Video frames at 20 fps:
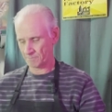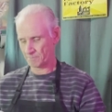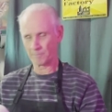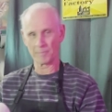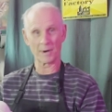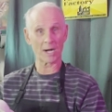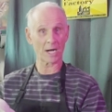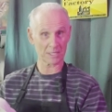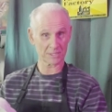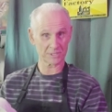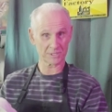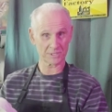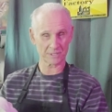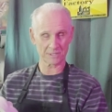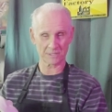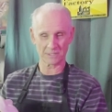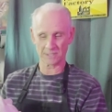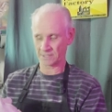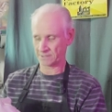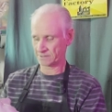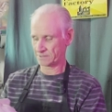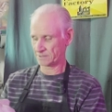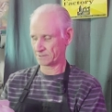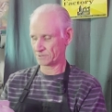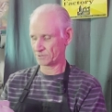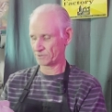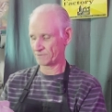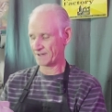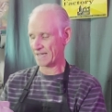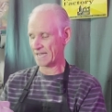bucks
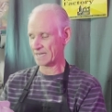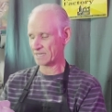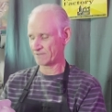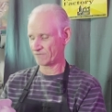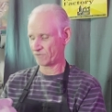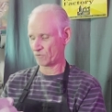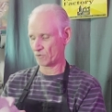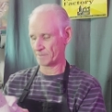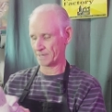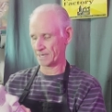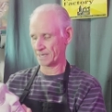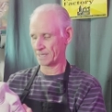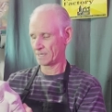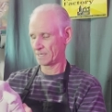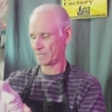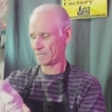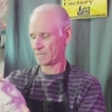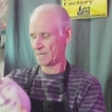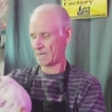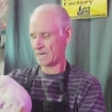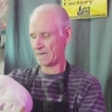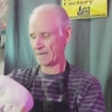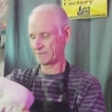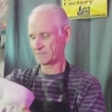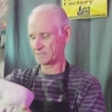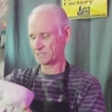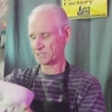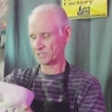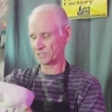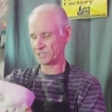to do vacuum forming, I
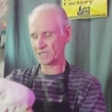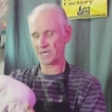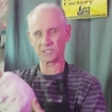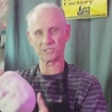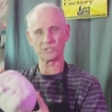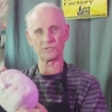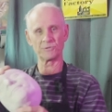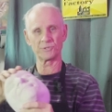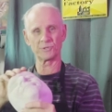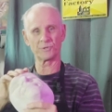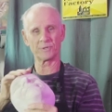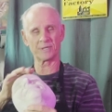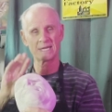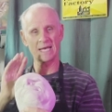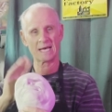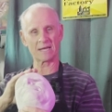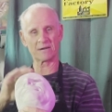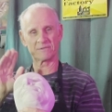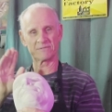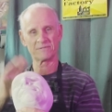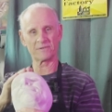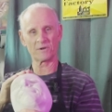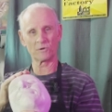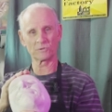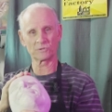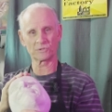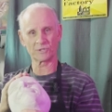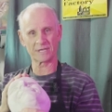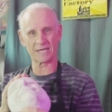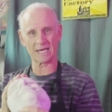would suggest you do it out of
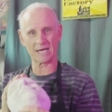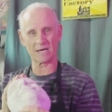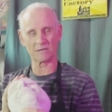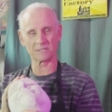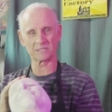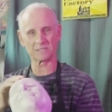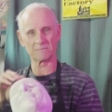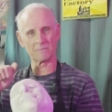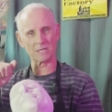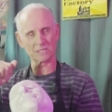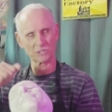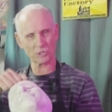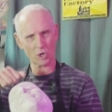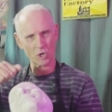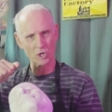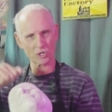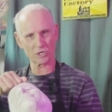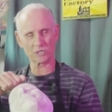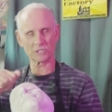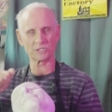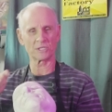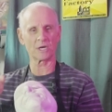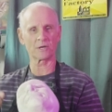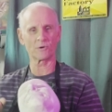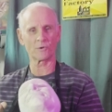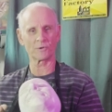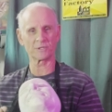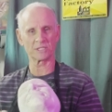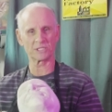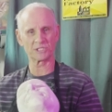UltraCal. It's much harder, it's
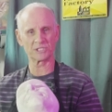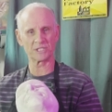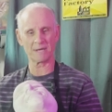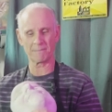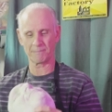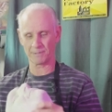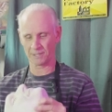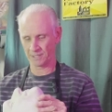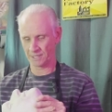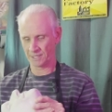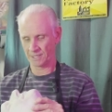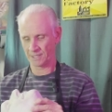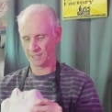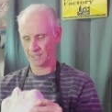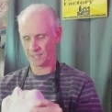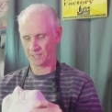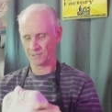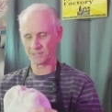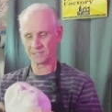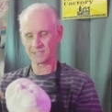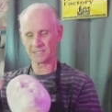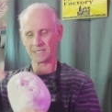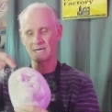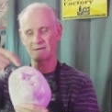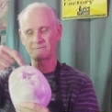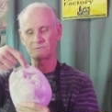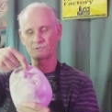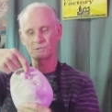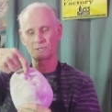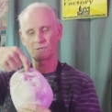not going to chip. You can see
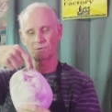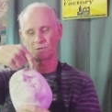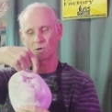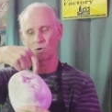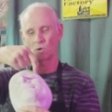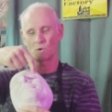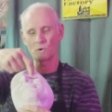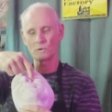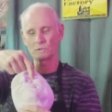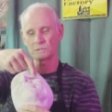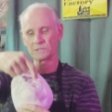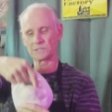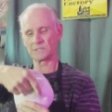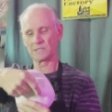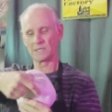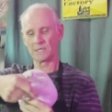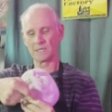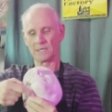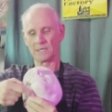I've drilled the holes